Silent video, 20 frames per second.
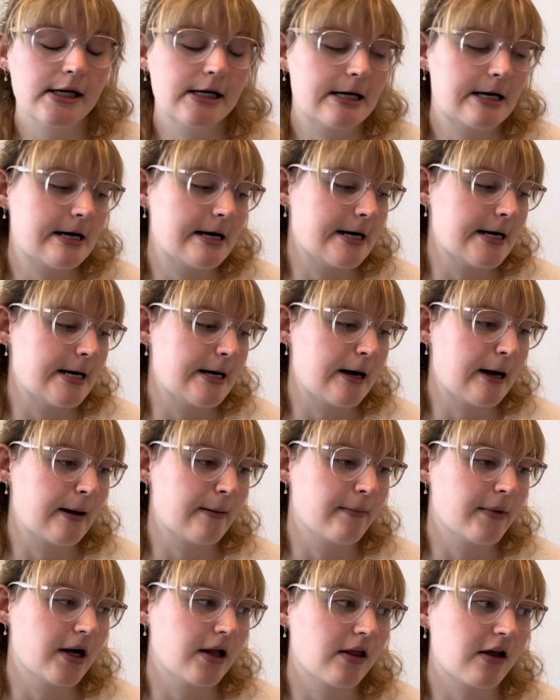
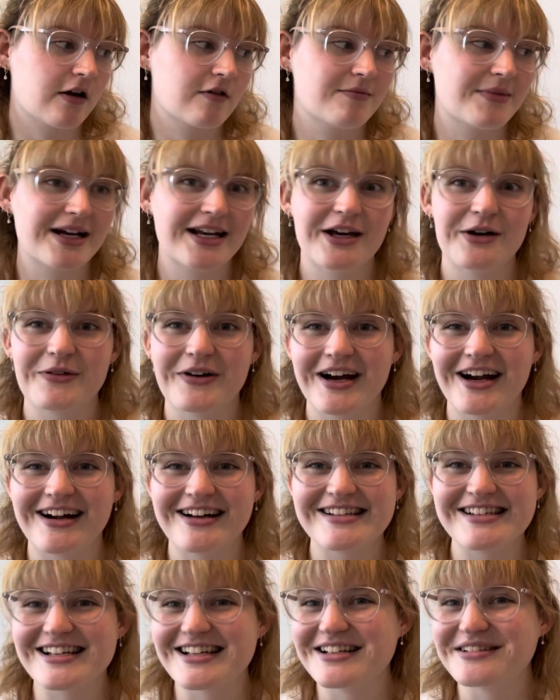A lot of my knitwear
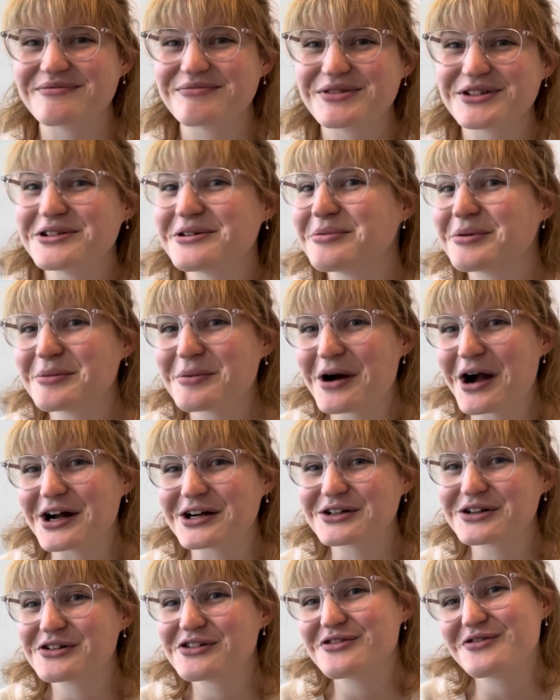isn't super
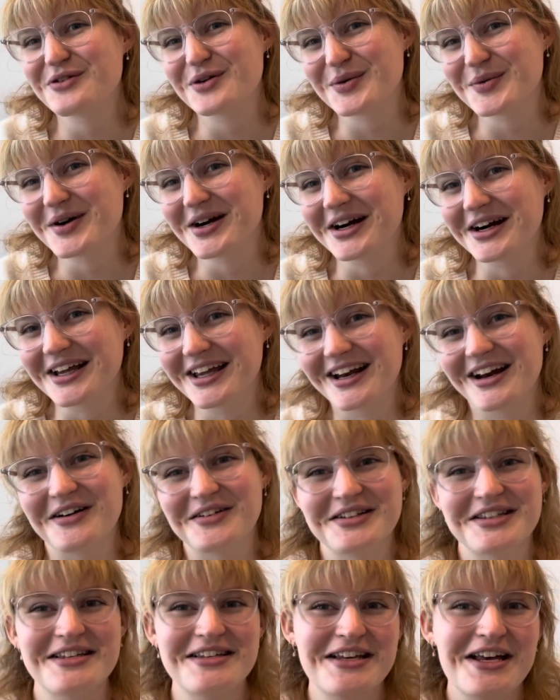practical for work, you know,
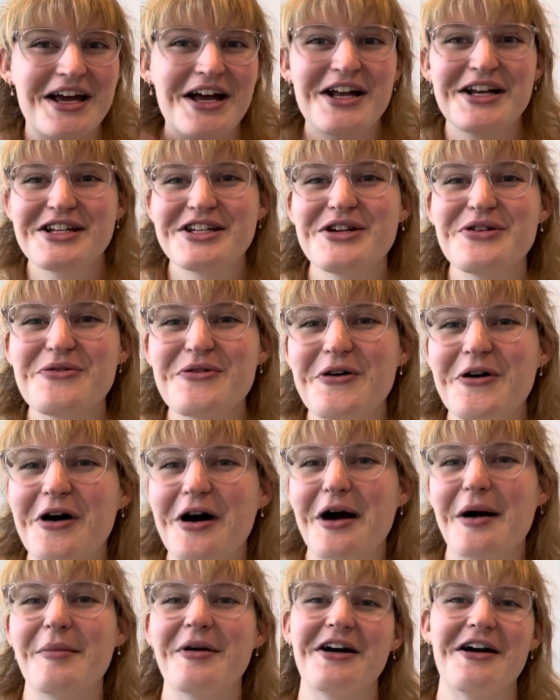it's too
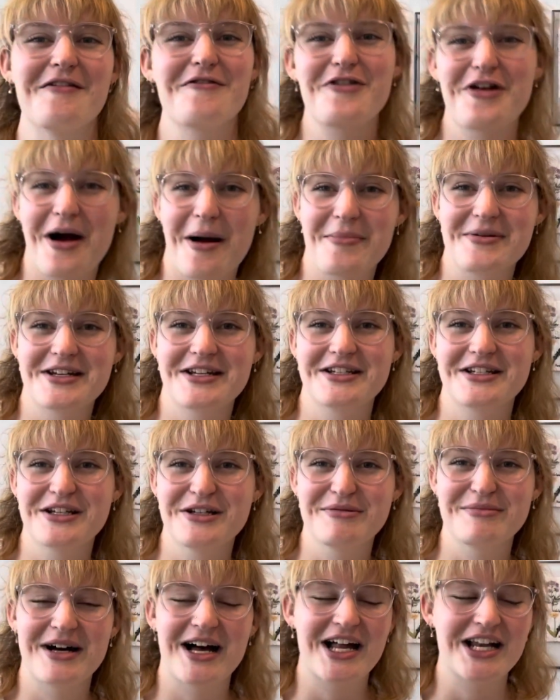warm, or I've cropped it too
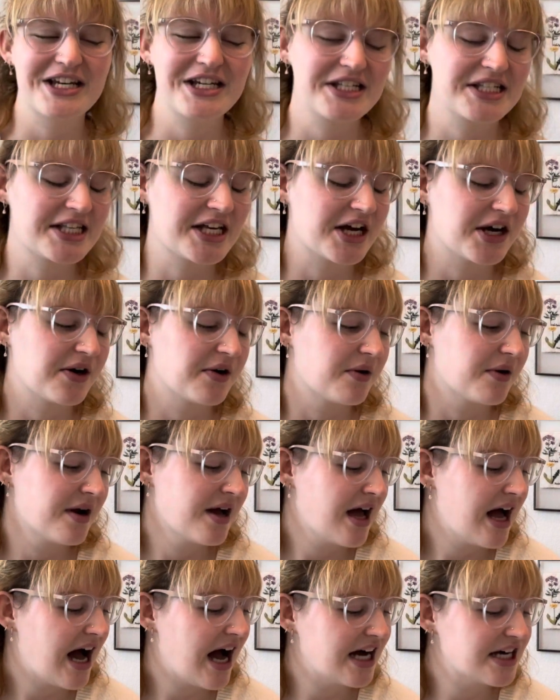much, so
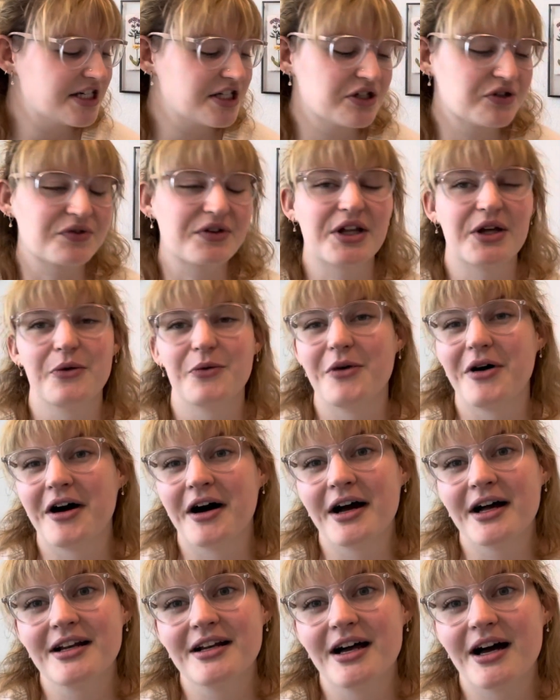I do really
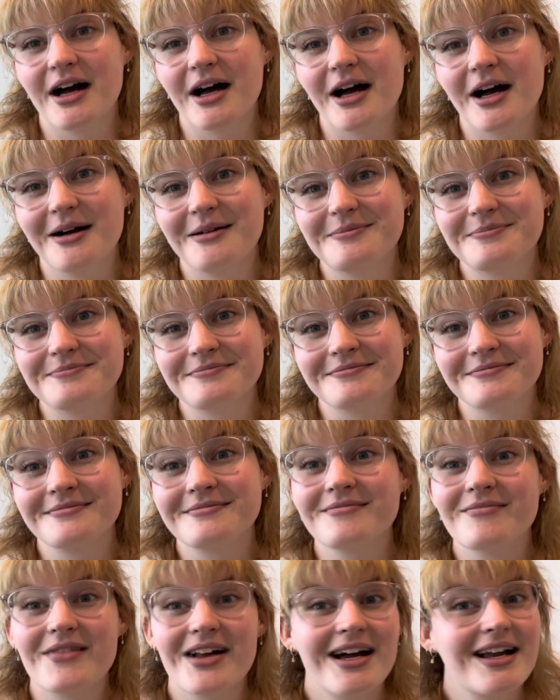want
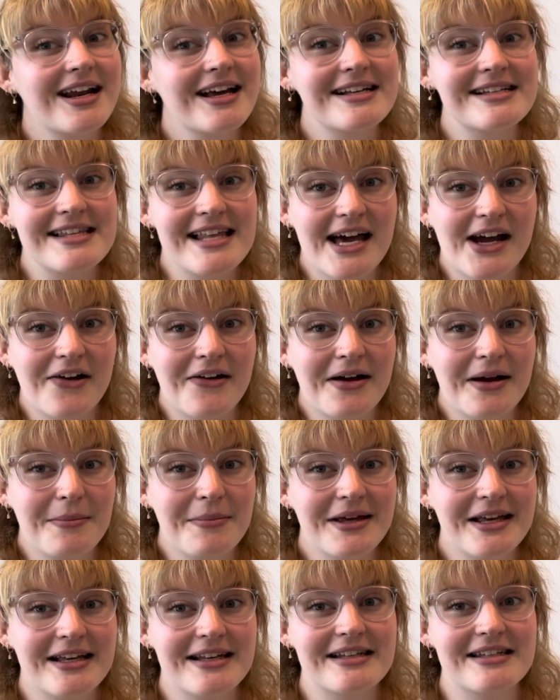a nice layering
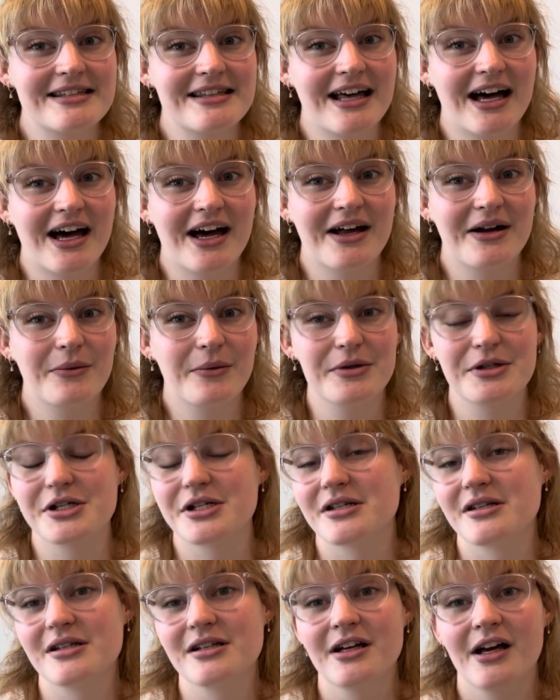piece that will
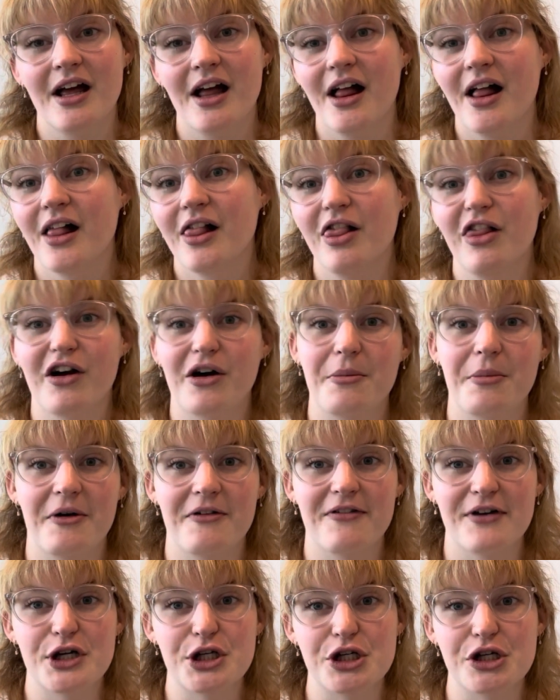just look
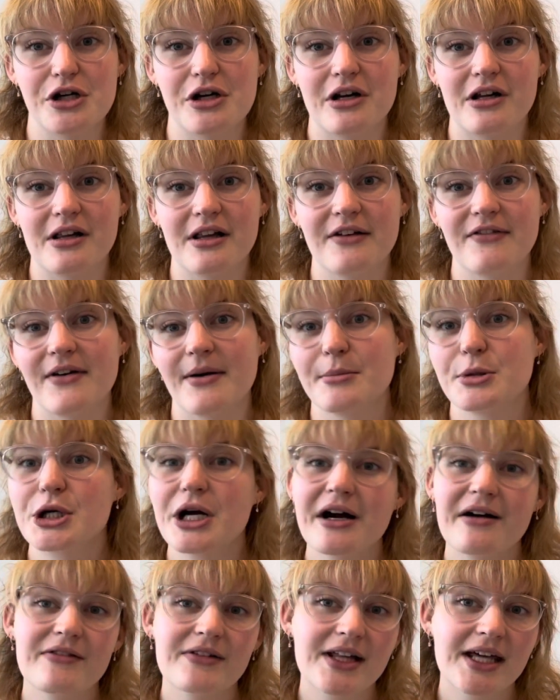professional if I'm
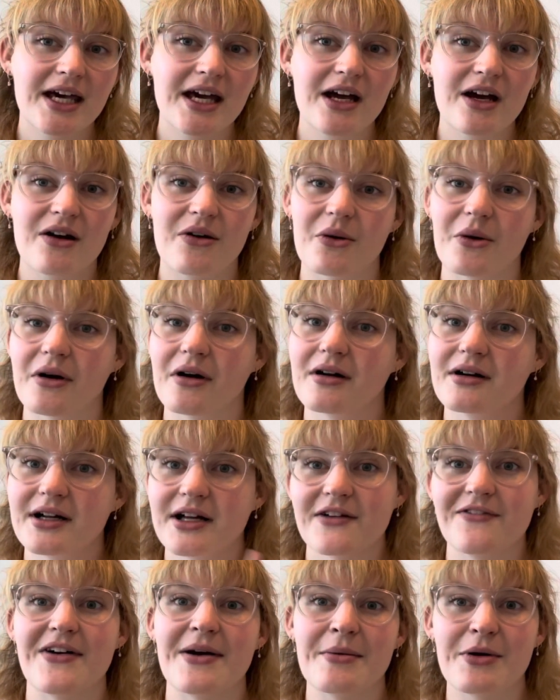traveling or
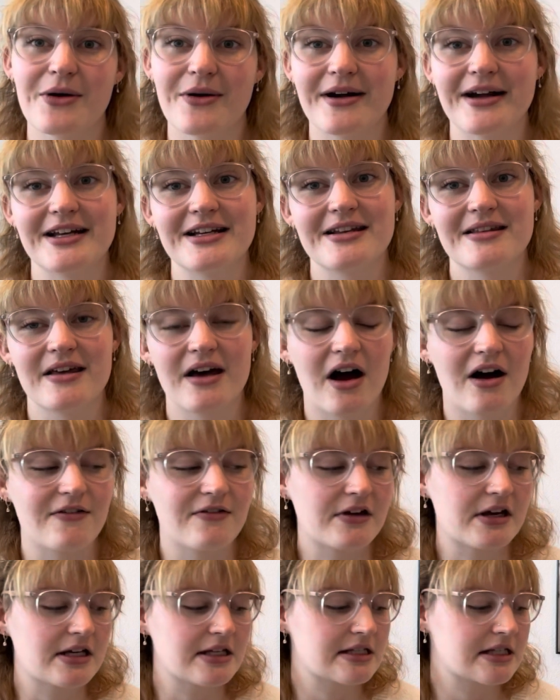if I'm going into the
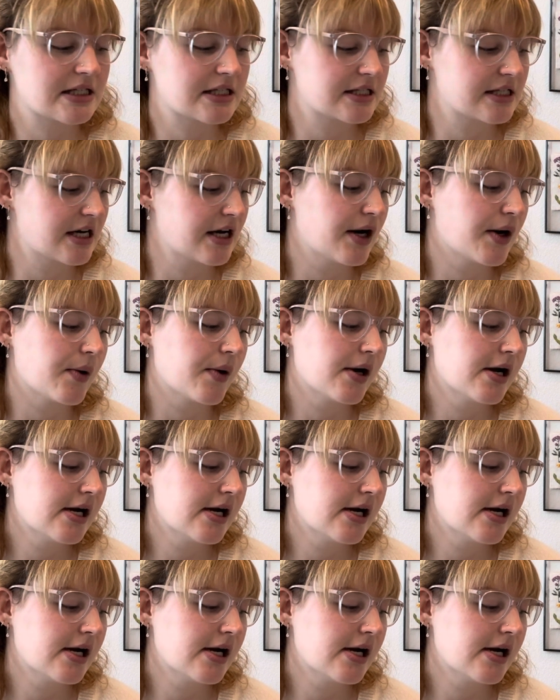office. So